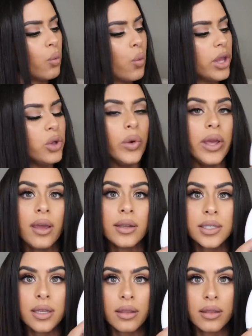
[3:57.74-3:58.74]
When you
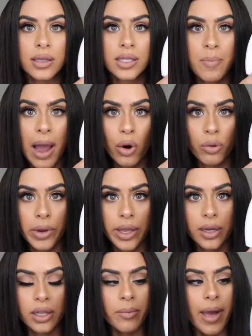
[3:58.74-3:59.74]
hit this power
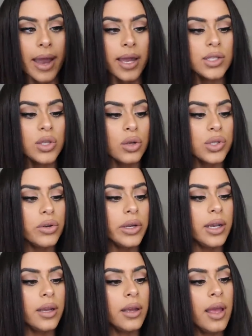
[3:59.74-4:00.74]
button on the back, it's also
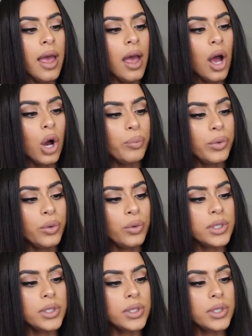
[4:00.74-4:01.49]
gonna help you